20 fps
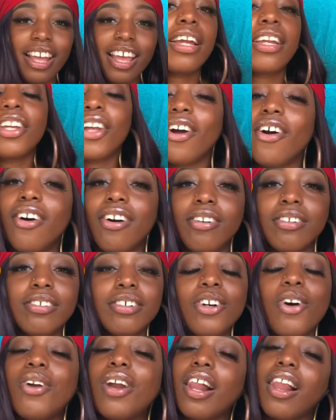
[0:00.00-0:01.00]
like y'all,
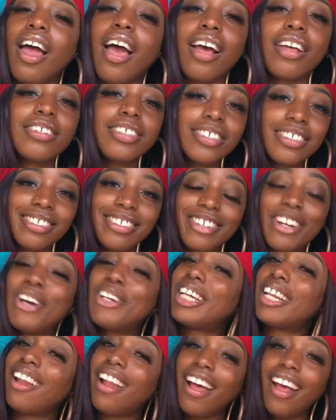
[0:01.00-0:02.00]
go to class,
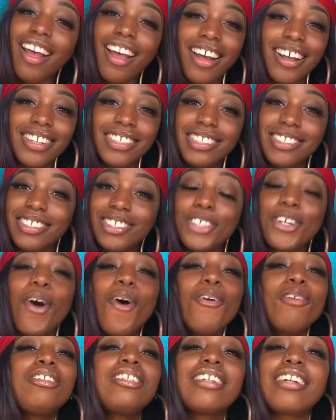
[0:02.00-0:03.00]
go to class,
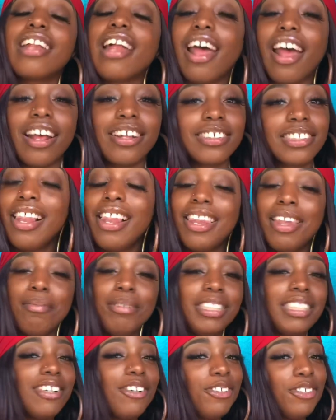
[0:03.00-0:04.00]
go to class. Let
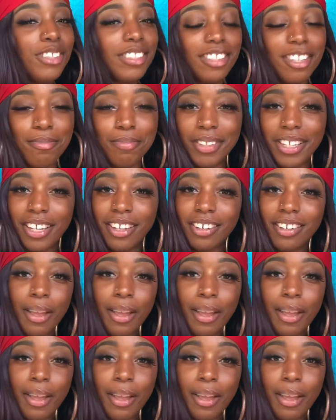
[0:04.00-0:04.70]
me tell you something.